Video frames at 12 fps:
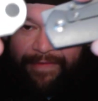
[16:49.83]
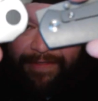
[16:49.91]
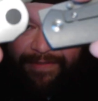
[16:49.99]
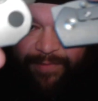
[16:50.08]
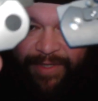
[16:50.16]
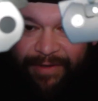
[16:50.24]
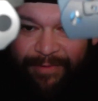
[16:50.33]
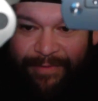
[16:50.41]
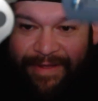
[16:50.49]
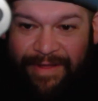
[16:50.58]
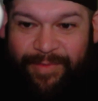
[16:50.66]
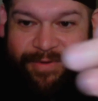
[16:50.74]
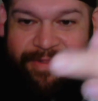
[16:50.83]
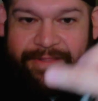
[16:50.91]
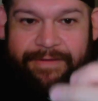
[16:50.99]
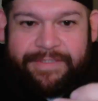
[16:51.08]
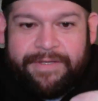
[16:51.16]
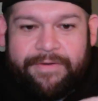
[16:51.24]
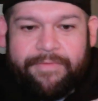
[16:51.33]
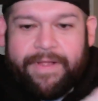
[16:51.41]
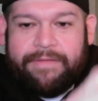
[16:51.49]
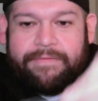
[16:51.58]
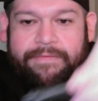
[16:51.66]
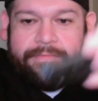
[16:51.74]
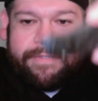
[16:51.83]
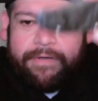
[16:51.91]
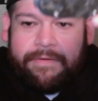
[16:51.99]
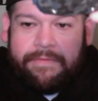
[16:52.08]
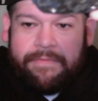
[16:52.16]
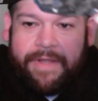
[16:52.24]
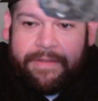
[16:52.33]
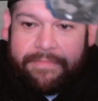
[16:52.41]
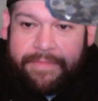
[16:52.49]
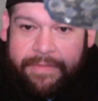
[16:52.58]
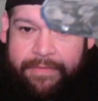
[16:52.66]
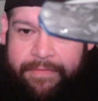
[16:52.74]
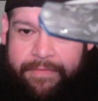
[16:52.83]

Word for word: That's gonna be a cool combo right there. Turn around, turn around.